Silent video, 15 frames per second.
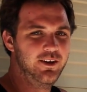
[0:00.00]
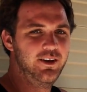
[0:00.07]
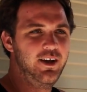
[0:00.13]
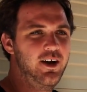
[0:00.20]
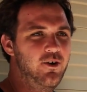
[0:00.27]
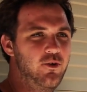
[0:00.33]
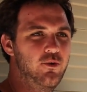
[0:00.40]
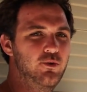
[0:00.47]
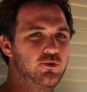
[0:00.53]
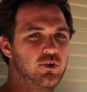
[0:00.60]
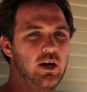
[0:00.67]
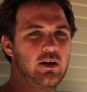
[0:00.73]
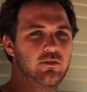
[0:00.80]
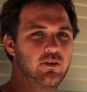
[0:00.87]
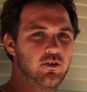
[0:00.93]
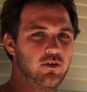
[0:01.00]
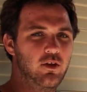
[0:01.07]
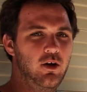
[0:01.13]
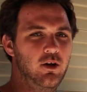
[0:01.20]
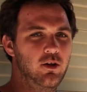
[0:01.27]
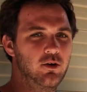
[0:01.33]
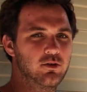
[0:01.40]
Now, we were driving
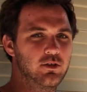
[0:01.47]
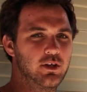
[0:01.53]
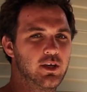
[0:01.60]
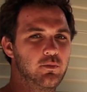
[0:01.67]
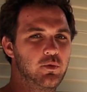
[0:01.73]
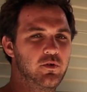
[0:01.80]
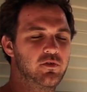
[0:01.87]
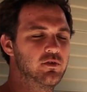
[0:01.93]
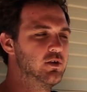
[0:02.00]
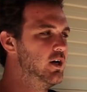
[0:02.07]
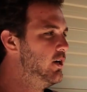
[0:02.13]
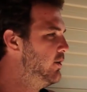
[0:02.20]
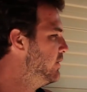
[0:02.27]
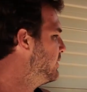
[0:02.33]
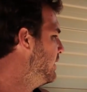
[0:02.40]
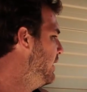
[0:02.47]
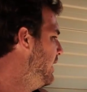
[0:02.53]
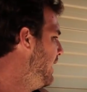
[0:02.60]
along the Gibb River Road,